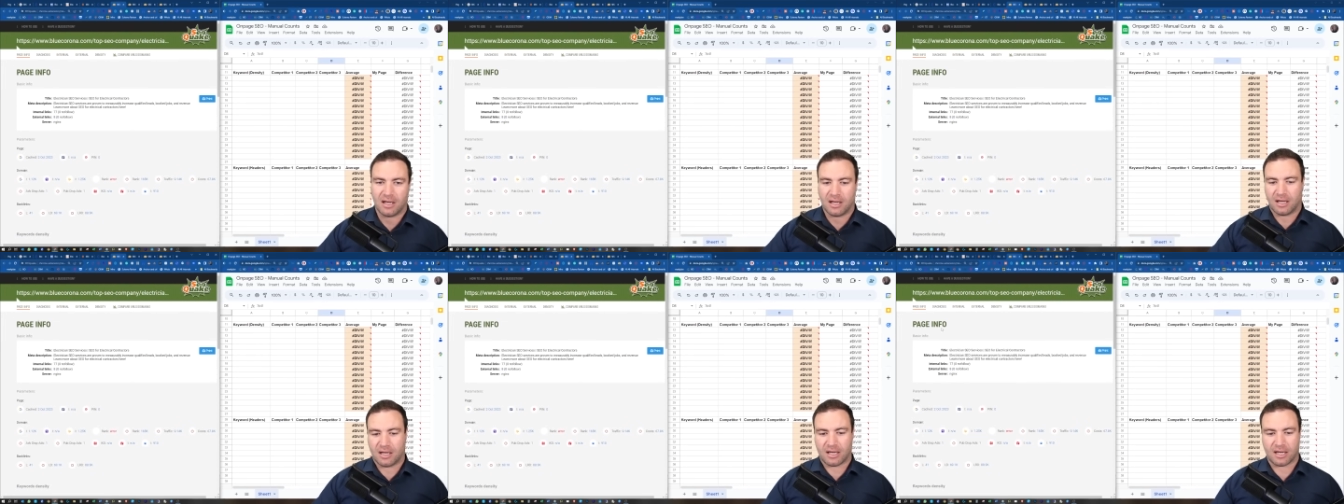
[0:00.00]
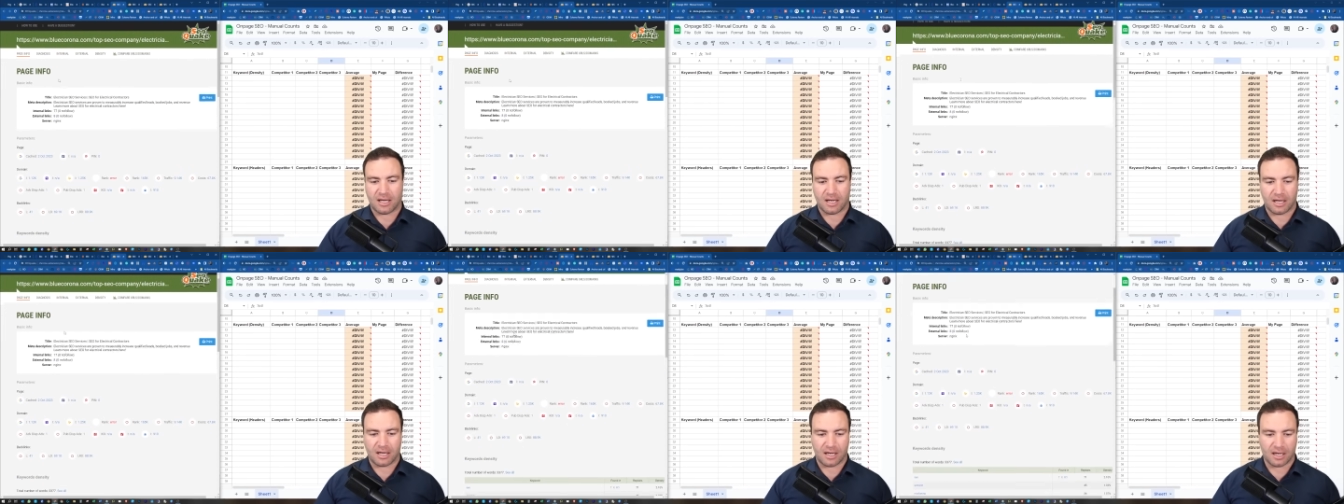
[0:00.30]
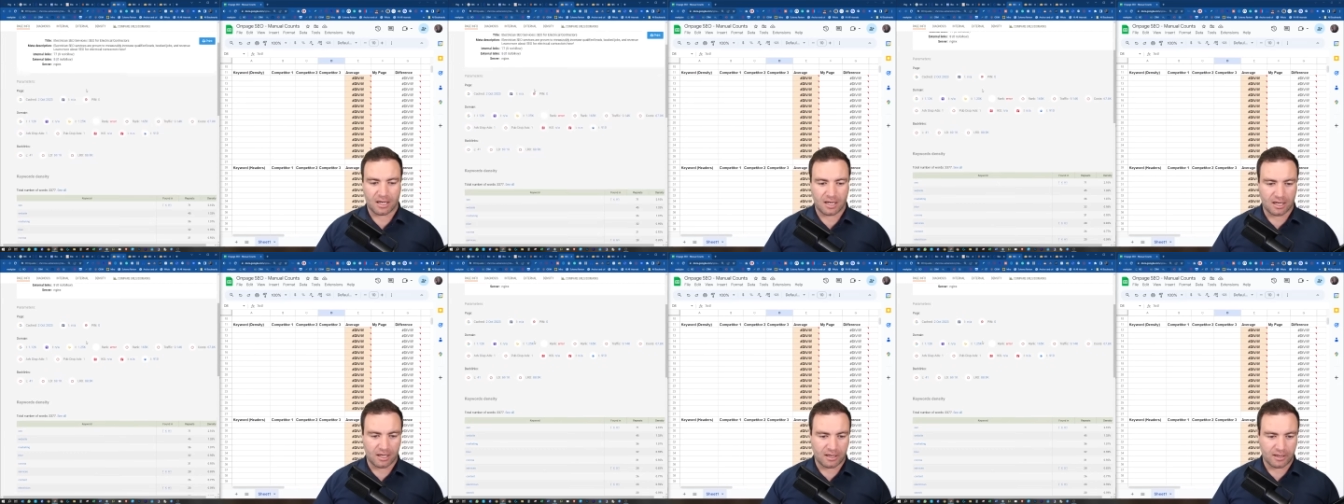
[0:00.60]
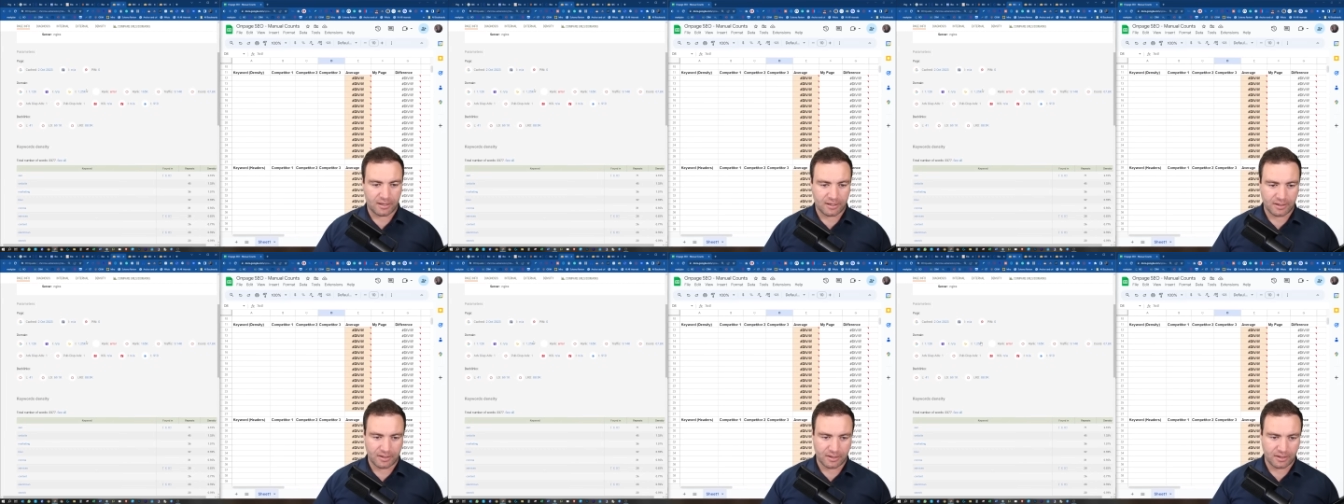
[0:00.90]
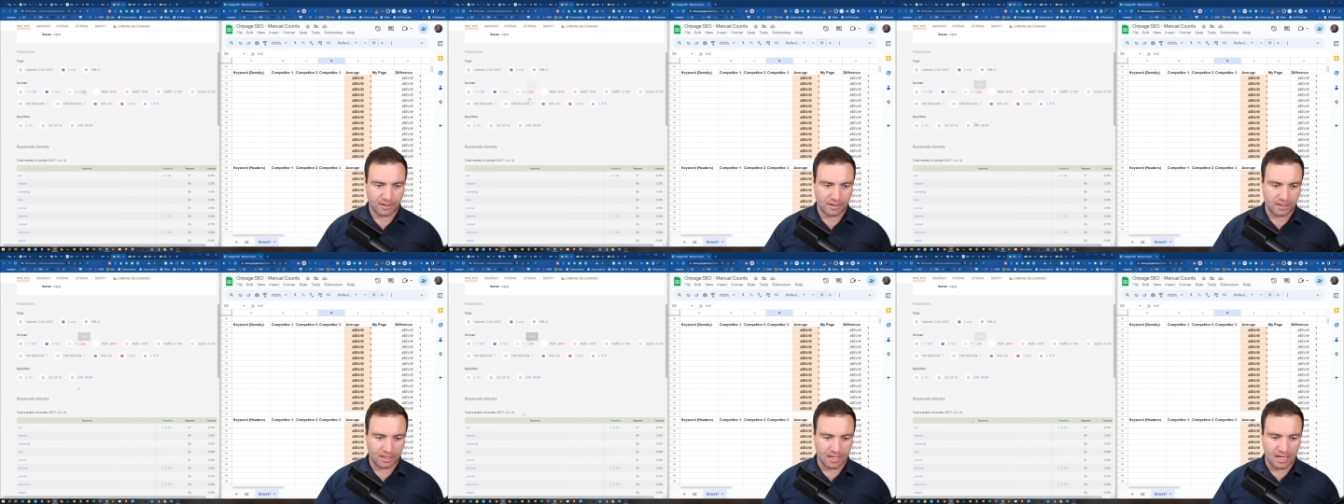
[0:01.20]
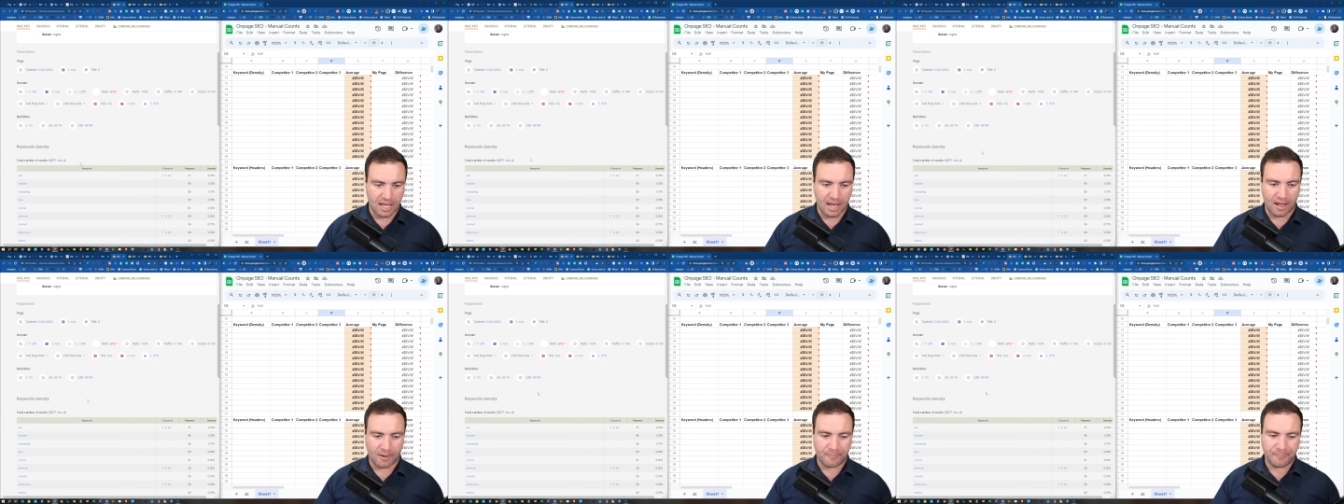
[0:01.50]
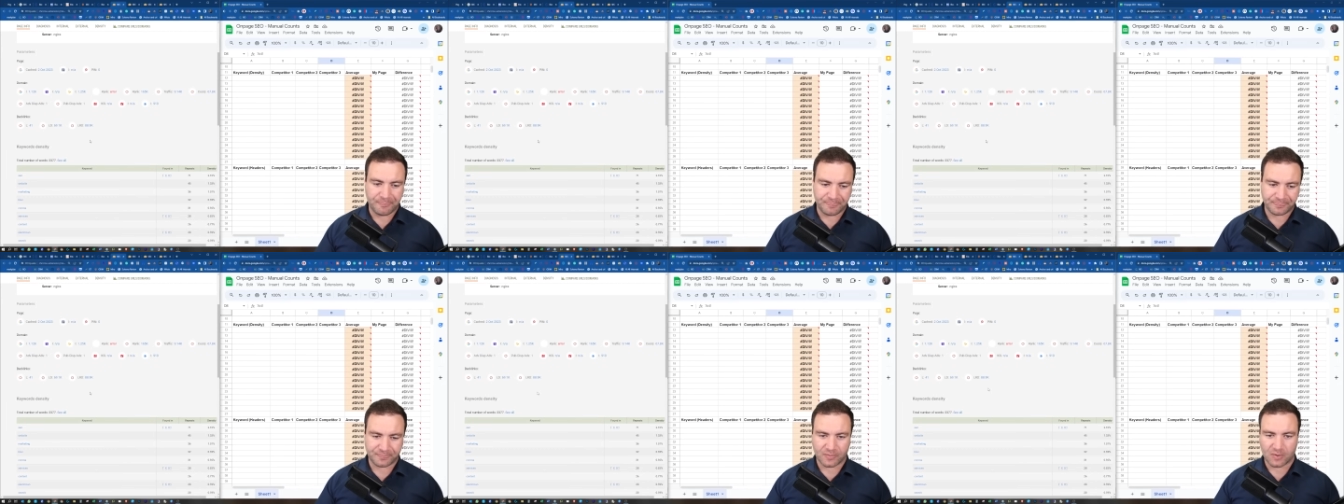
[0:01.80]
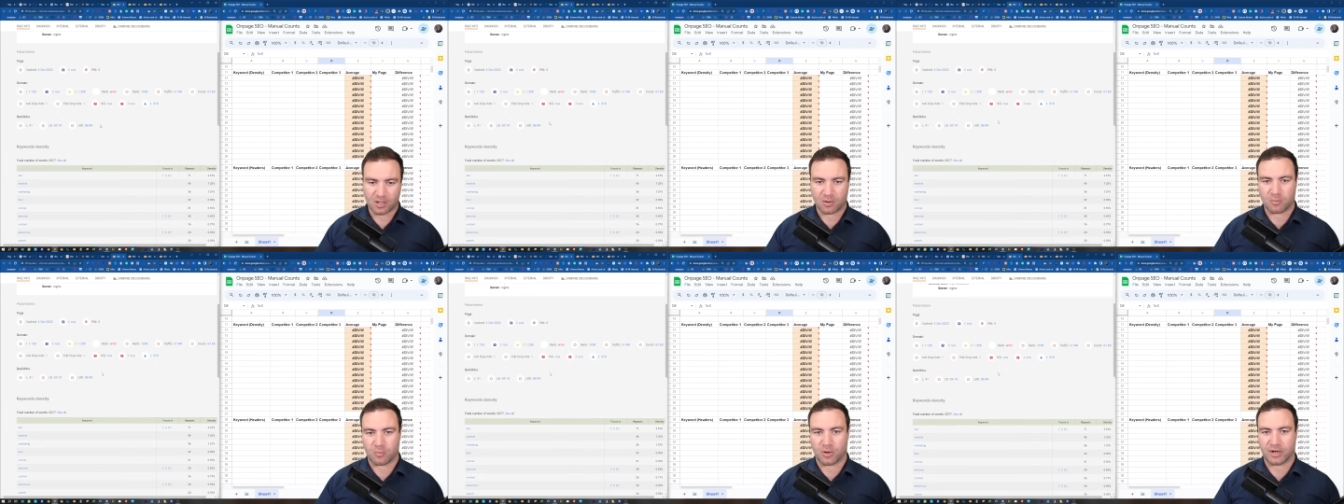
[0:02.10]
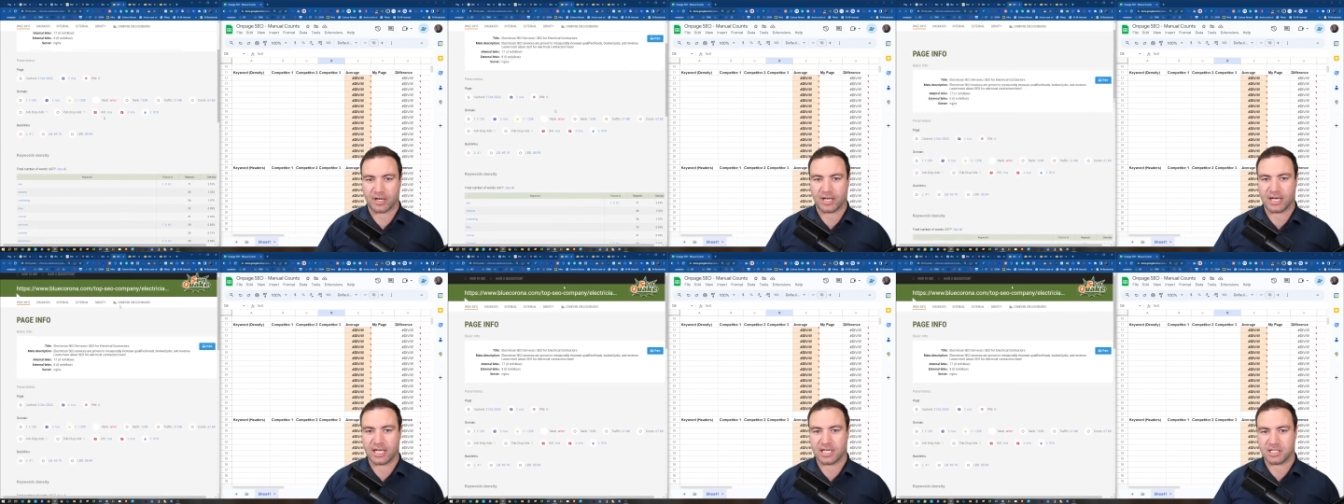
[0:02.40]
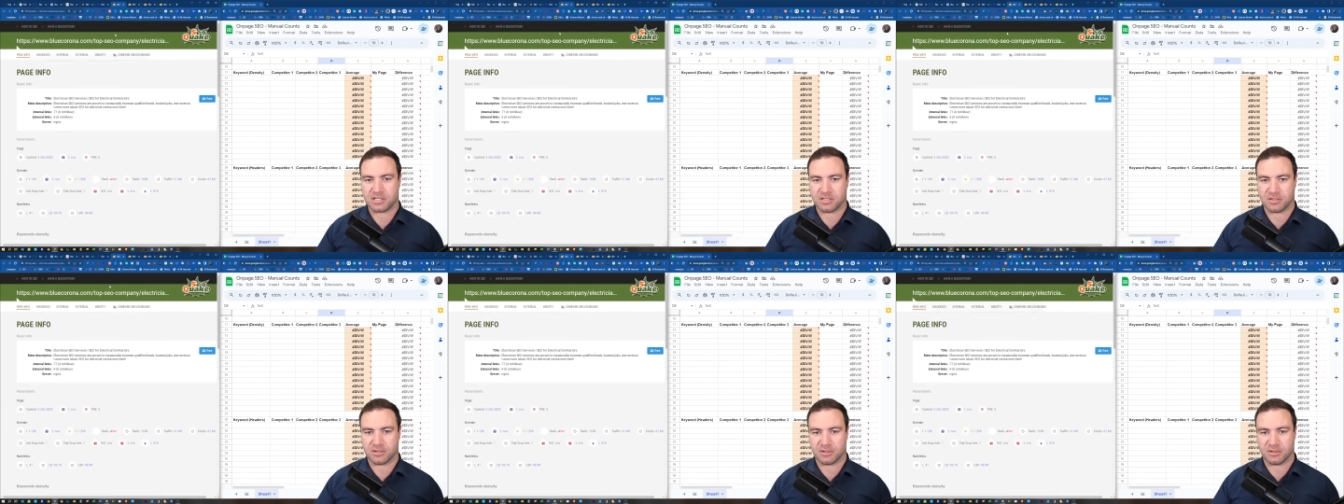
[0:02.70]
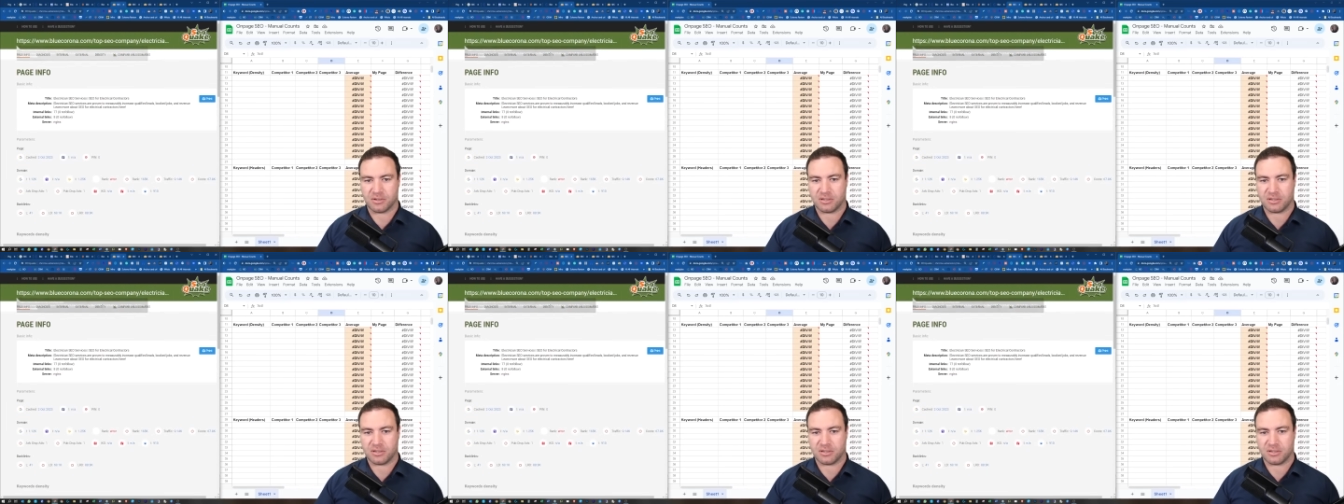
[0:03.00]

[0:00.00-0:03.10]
Uh, now, what I need to do,